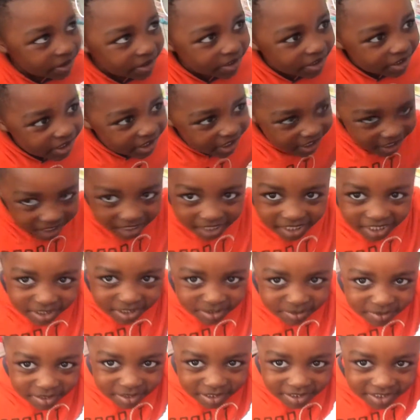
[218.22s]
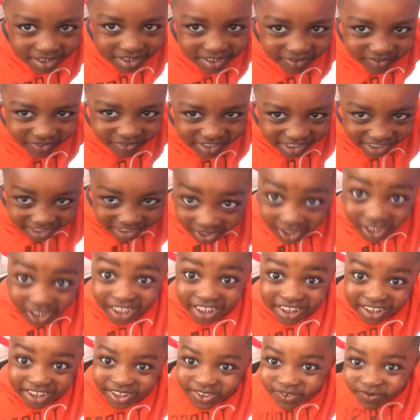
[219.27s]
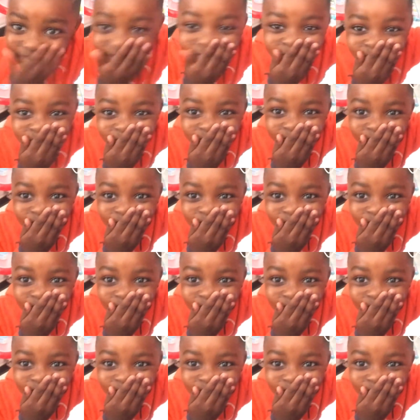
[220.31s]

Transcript: Your hair is beautiful. It's beautiful.